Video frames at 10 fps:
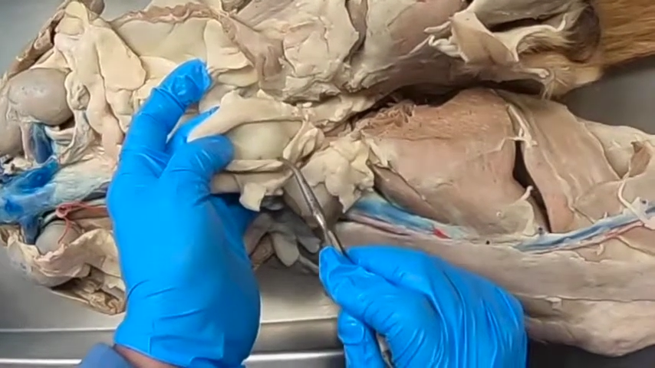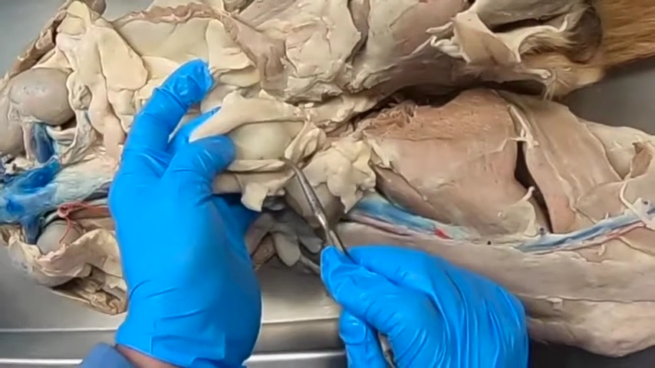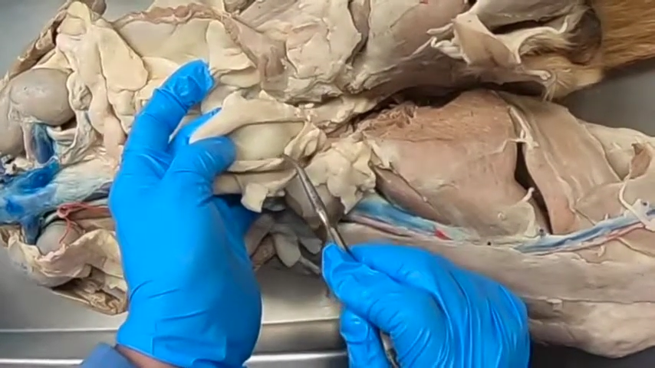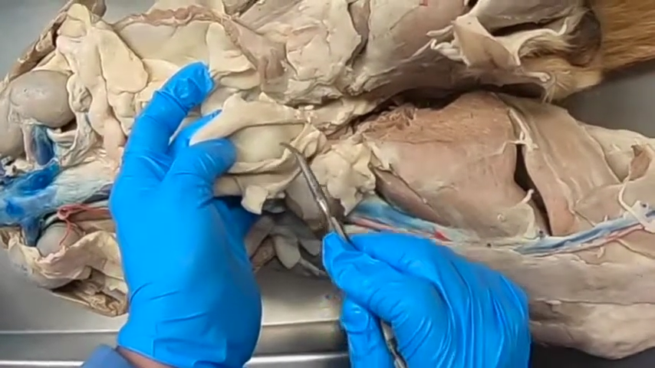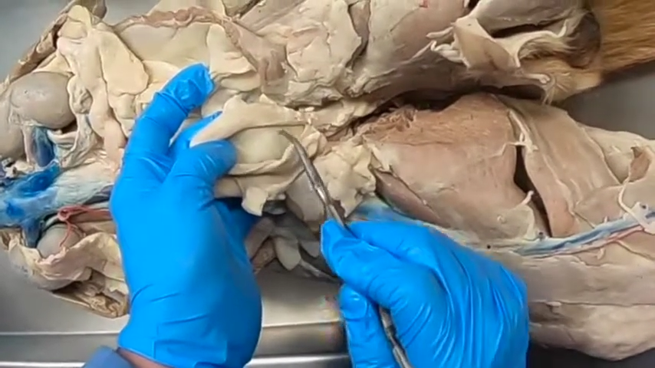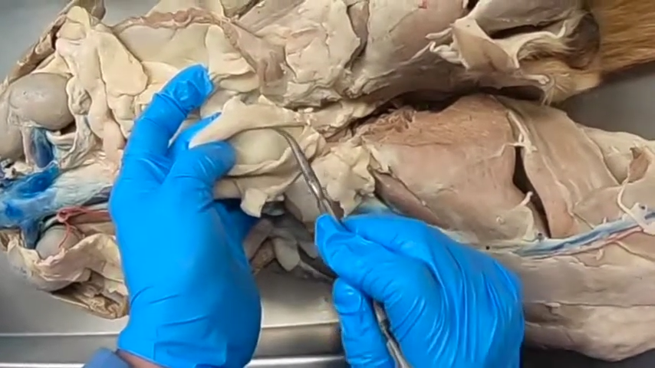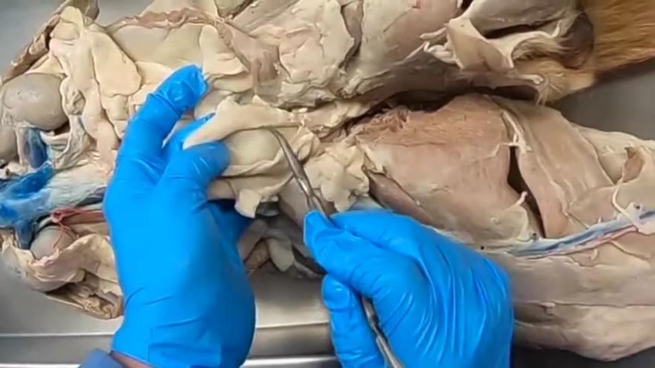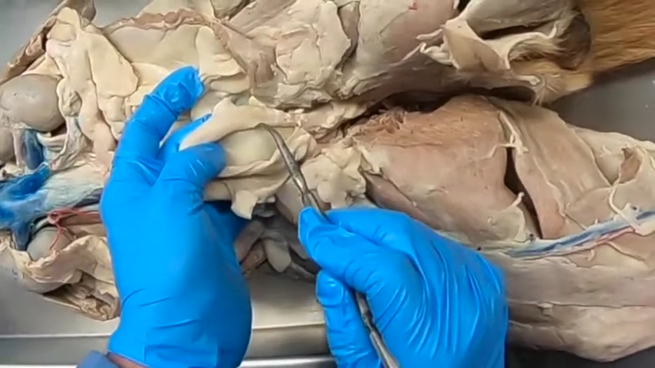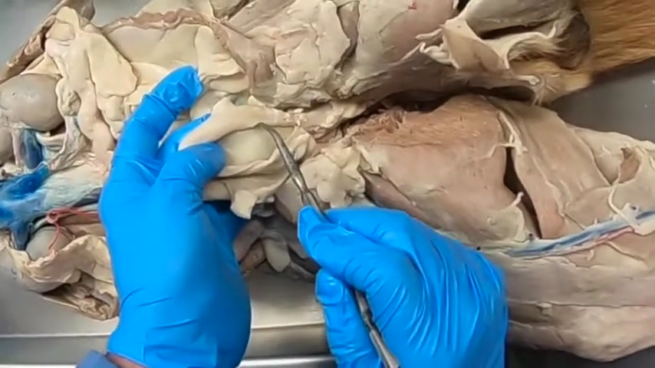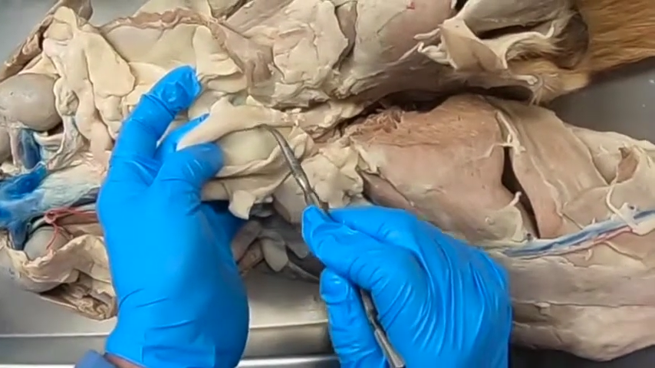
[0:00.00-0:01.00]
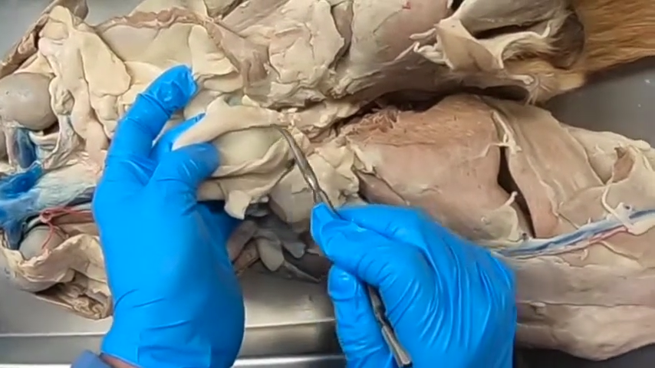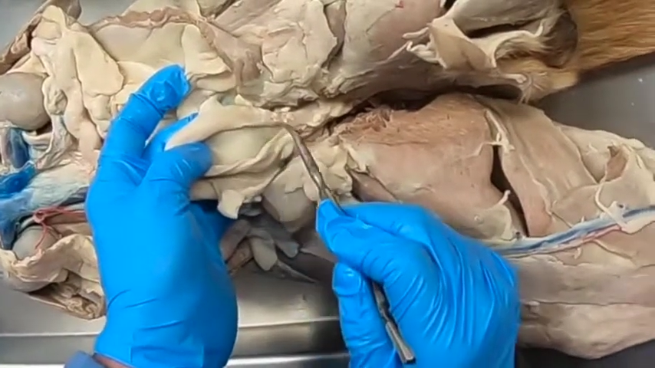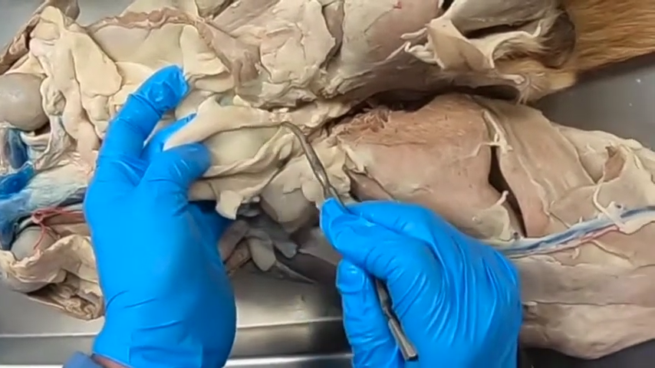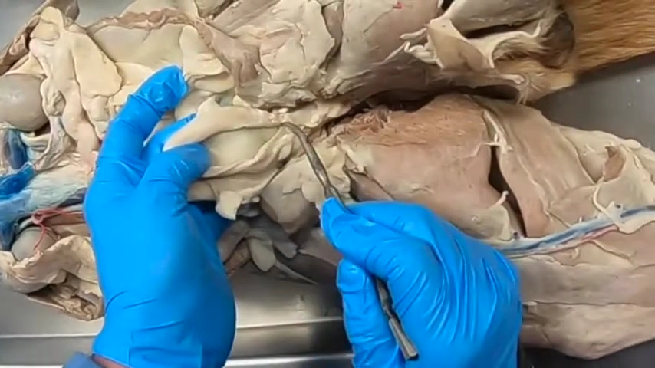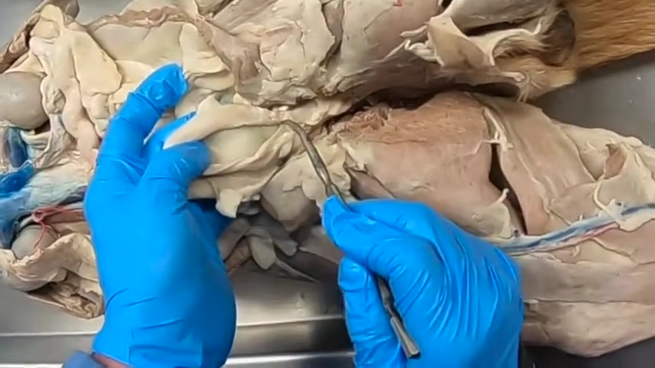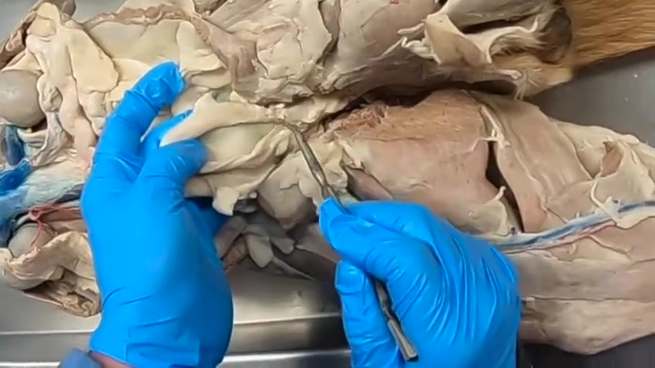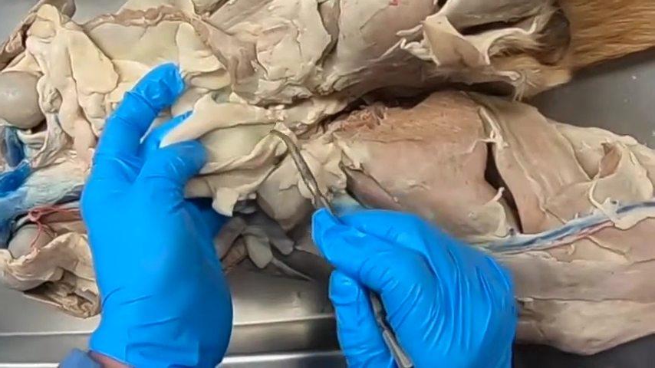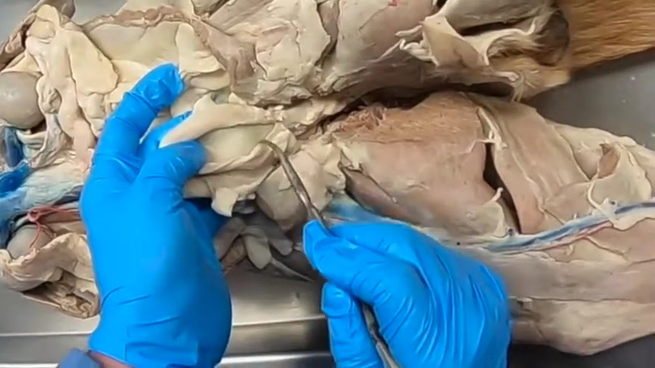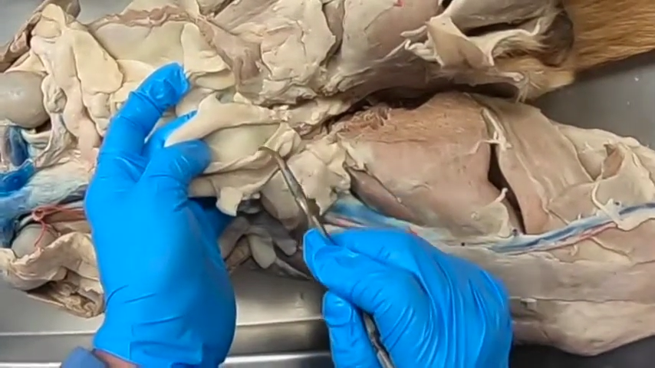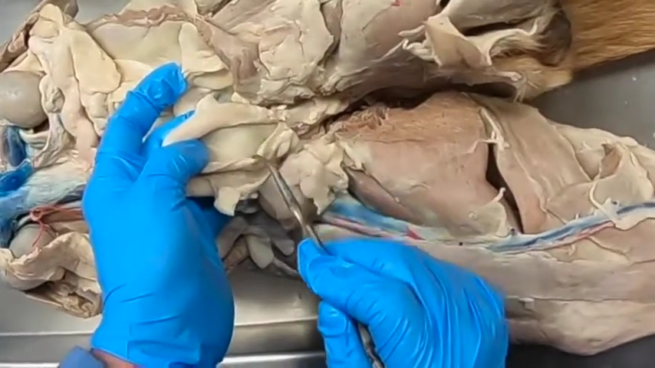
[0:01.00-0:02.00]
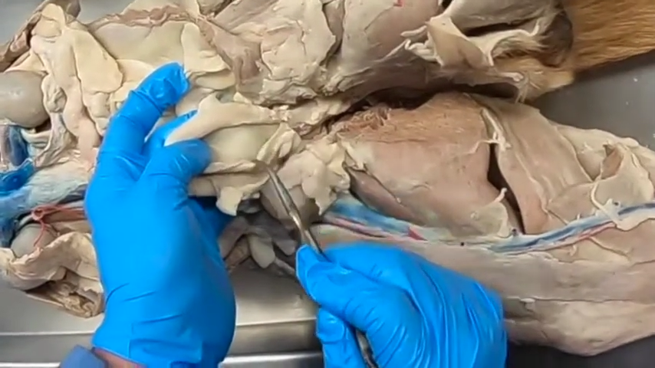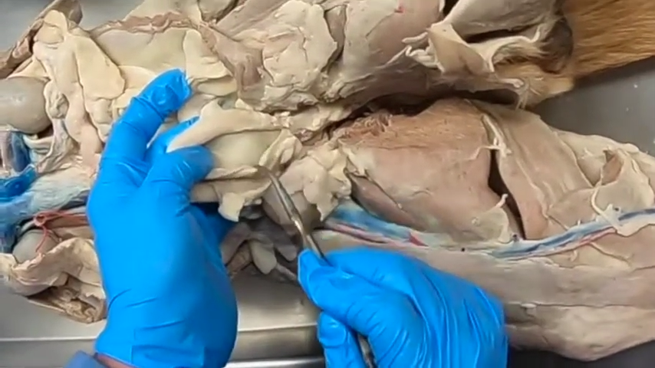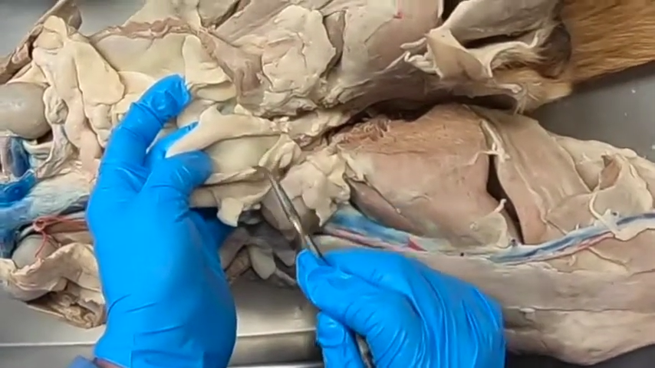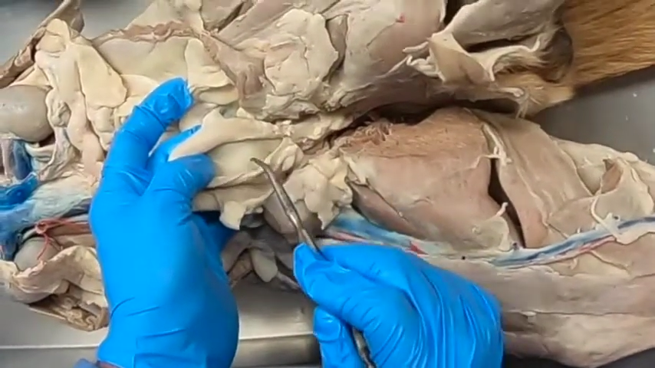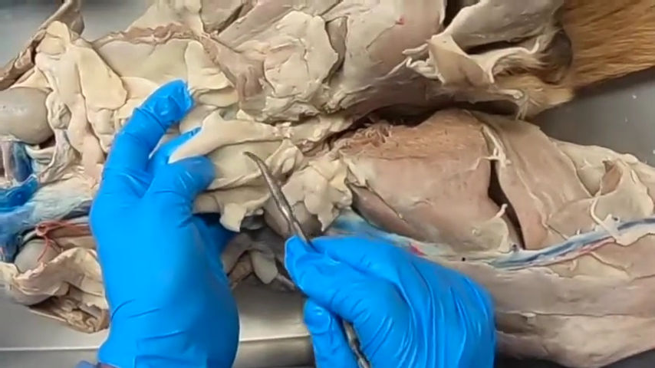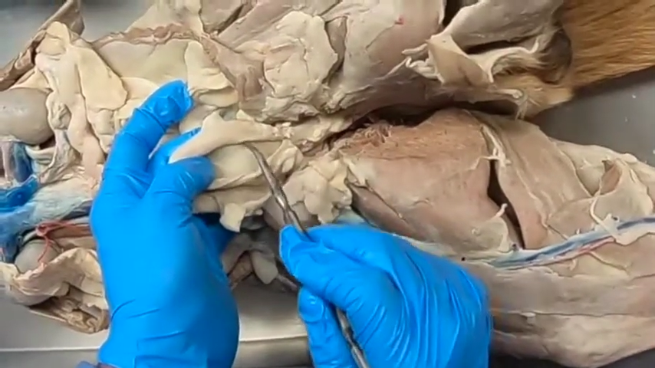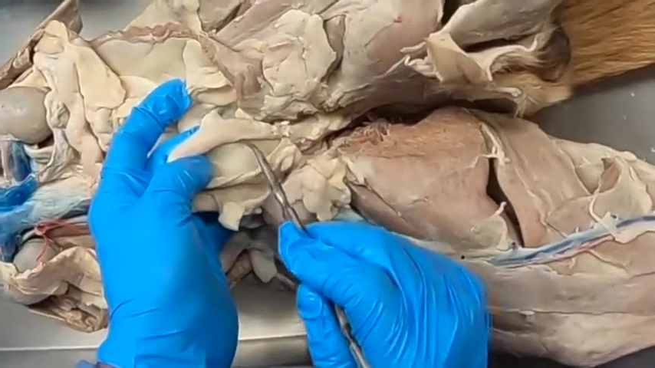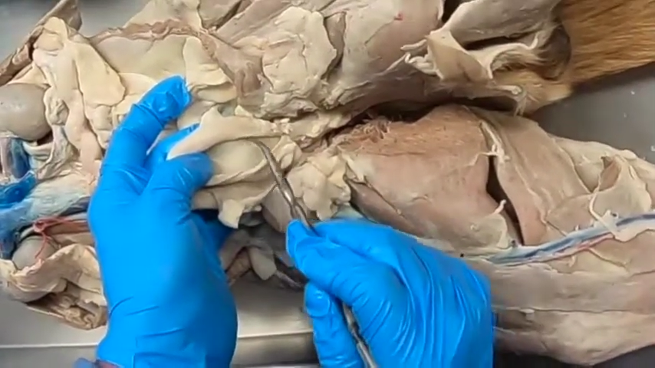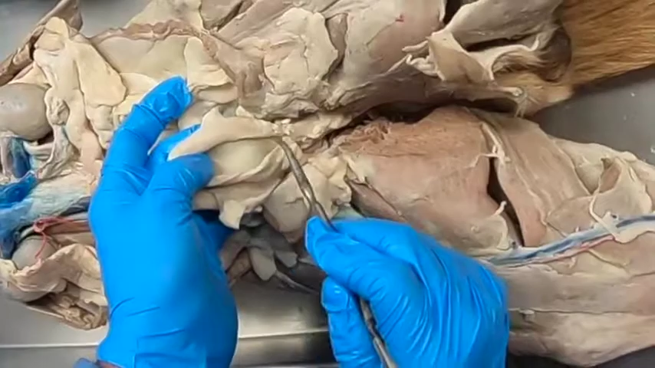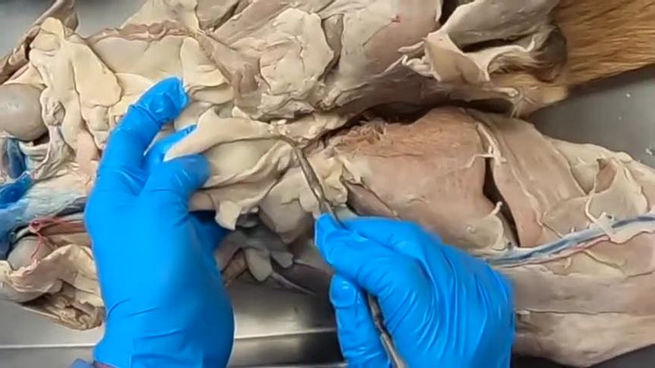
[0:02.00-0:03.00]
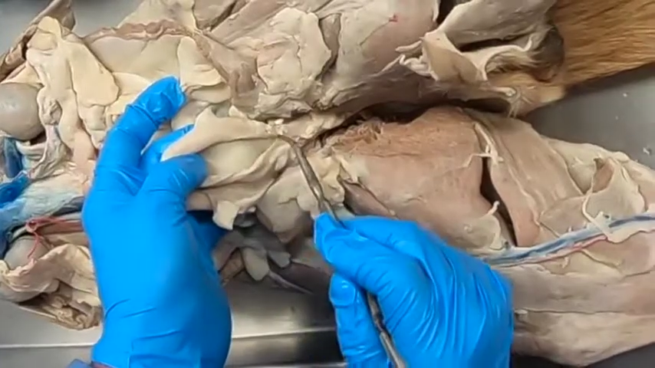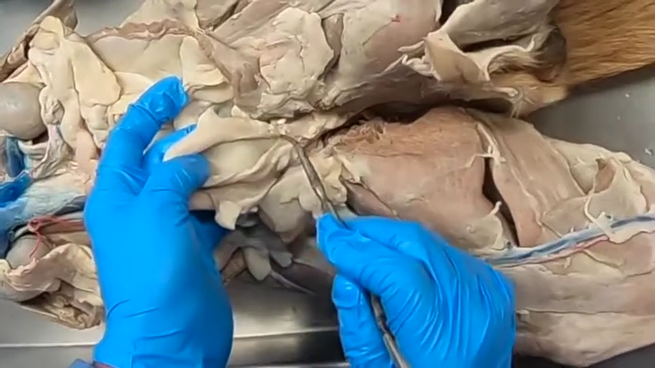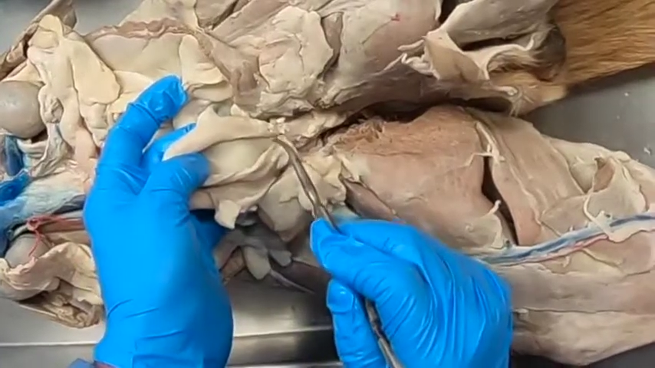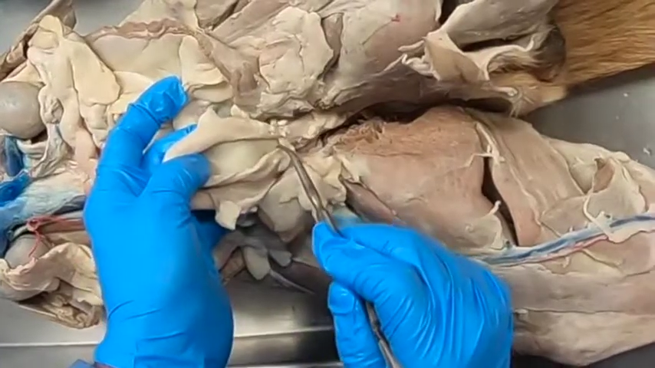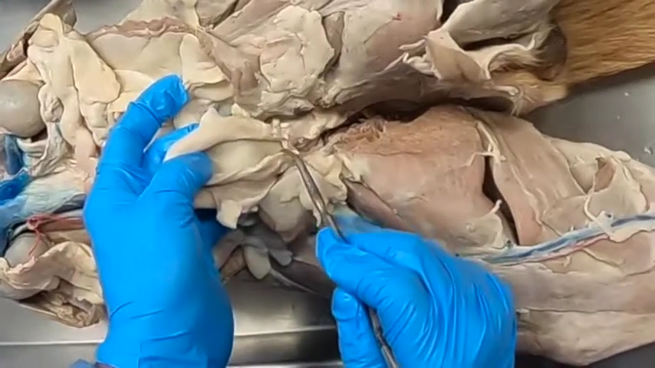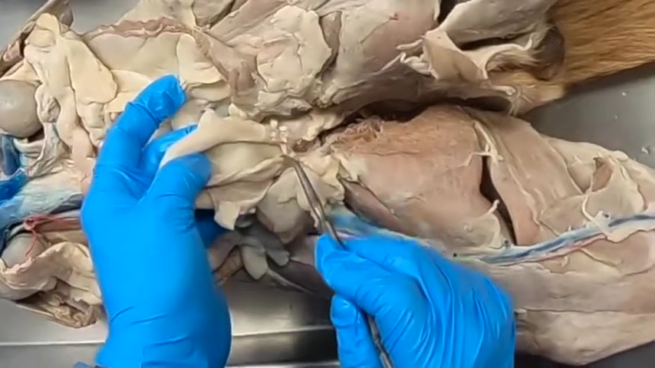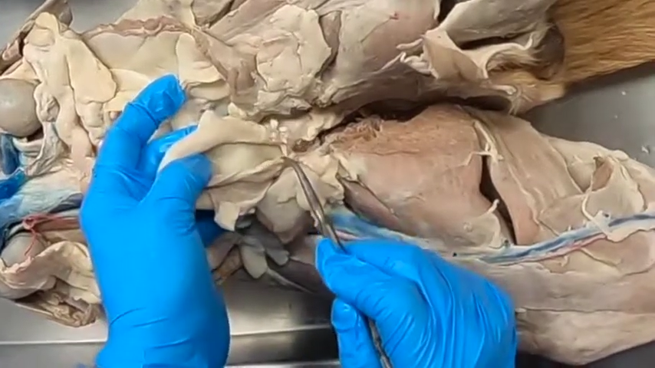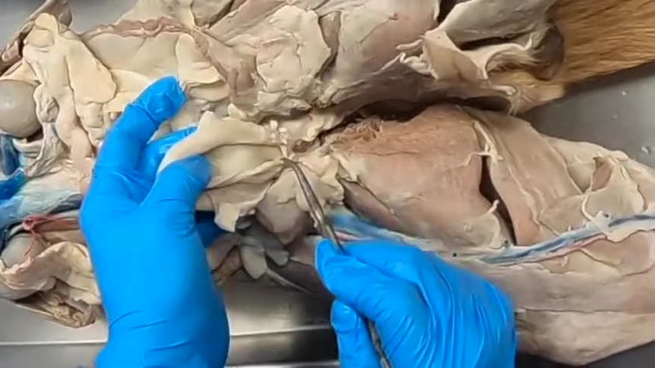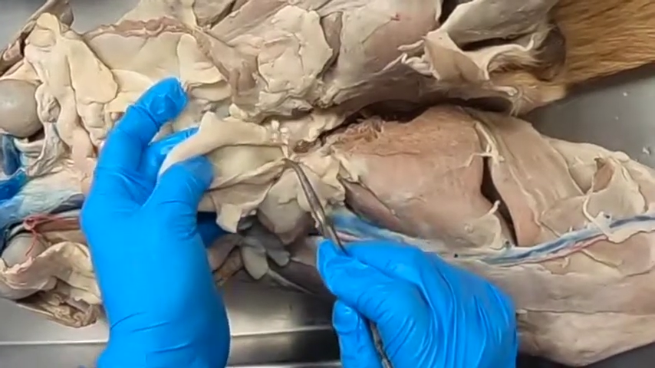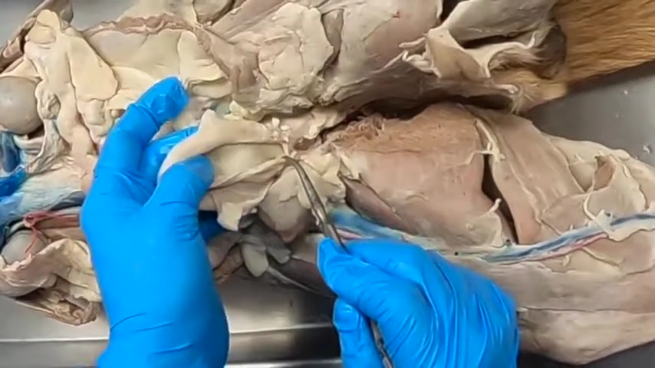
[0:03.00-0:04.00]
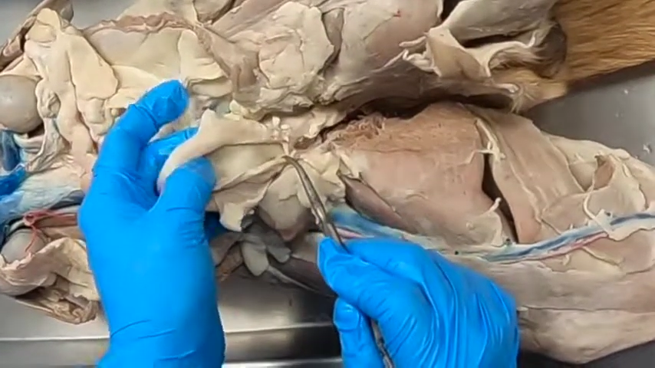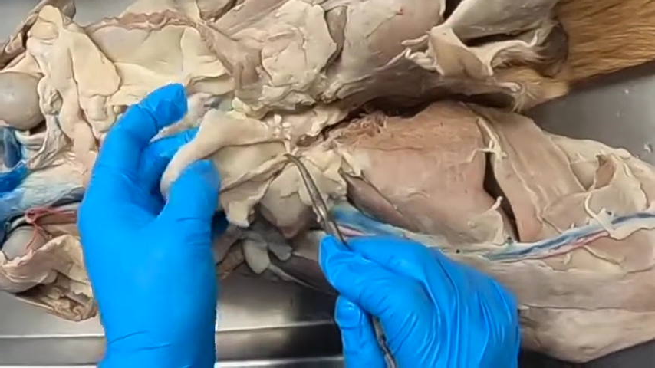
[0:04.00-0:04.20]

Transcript: (no speaker visible)